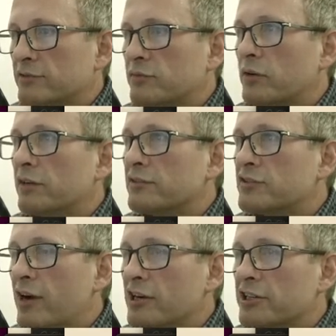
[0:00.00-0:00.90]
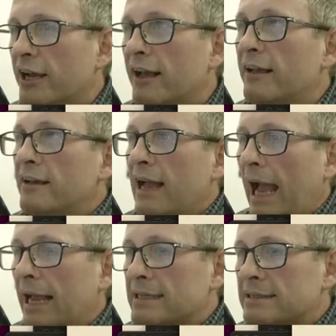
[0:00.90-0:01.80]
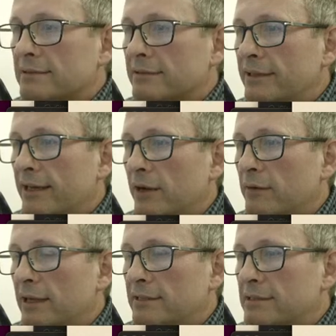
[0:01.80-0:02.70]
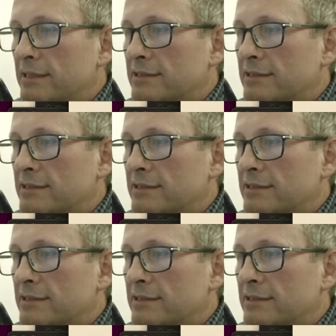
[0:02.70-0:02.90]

toroidal structure, as you know, it, it's